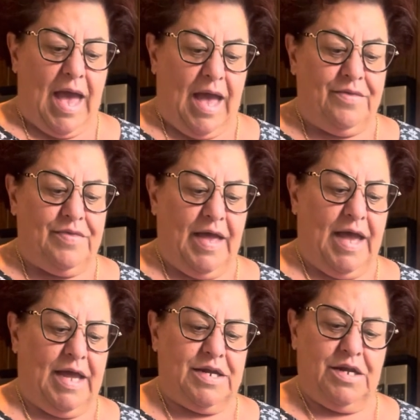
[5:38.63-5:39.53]
And
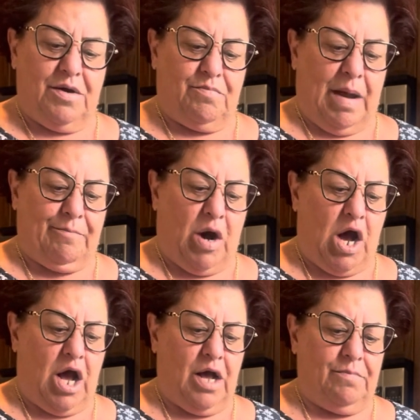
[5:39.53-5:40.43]
then my
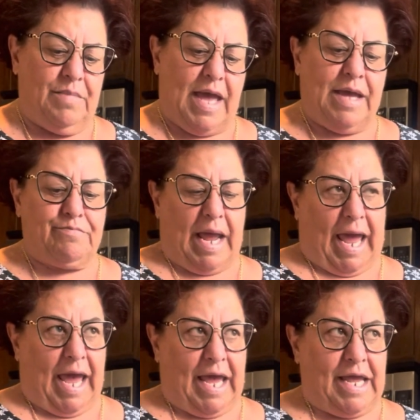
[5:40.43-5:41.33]
mom and my
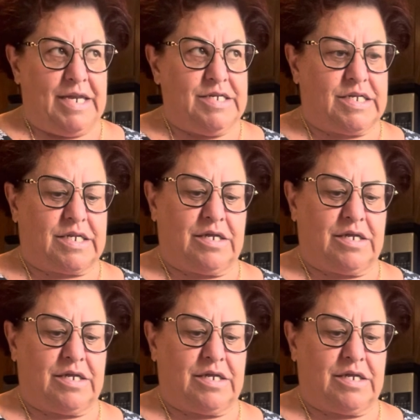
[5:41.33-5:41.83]
aunt